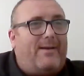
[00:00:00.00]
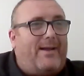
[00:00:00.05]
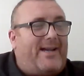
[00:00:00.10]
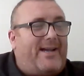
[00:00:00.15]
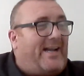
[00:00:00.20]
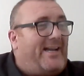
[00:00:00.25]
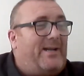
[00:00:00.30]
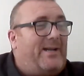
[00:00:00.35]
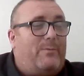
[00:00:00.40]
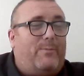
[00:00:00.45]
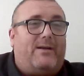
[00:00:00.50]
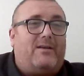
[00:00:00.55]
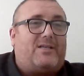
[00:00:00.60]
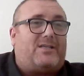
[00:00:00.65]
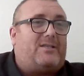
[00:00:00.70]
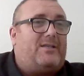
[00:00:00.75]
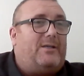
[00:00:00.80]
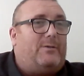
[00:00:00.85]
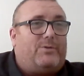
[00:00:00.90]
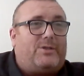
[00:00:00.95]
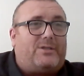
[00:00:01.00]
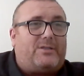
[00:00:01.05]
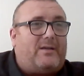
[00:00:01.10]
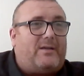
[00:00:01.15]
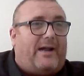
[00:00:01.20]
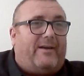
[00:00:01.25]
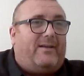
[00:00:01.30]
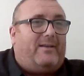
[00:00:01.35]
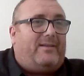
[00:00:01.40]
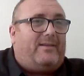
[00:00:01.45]
that, and he wears suits.
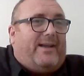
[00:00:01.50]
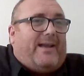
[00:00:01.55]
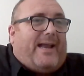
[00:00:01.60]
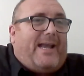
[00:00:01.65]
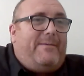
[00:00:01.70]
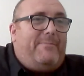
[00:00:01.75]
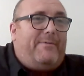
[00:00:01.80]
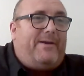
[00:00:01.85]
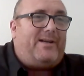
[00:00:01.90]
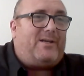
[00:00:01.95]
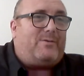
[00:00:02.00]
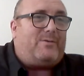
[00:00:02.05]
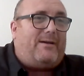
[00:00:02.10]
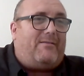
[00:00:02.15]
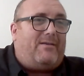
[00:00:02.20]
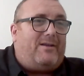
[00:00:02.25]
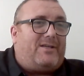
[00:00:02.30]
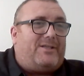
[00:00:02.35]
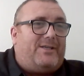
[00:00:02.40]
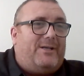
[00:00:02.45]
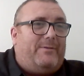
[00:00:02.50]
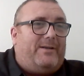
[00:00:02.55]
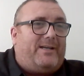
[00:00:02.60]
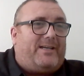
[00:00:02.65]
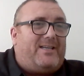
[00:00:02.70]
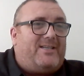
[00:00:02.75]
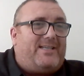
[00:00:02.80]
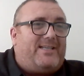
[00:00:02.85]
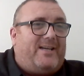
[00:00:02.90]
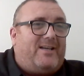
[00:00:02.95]
And I think anybody that's wearing a suit that
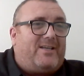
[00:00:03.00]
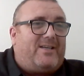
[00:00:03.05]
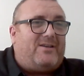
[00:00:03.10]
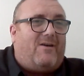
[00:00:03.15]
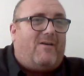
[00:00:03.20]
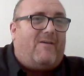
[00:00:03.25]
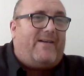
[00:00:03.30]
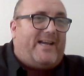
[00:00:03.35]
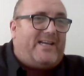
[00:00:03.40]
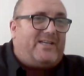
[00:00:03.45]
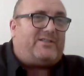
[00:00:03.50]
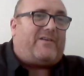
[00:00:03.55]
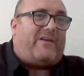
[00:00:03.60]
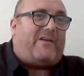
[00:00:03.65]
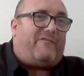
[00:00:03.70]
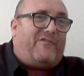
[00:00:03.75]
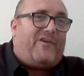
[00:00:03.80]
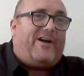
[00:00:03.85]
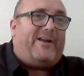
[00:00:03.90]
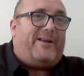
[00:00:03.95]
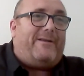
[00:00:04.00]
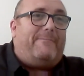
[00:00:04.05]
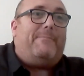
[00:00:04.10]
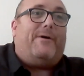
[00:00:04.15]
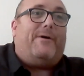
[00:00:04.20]
can sing a song is fine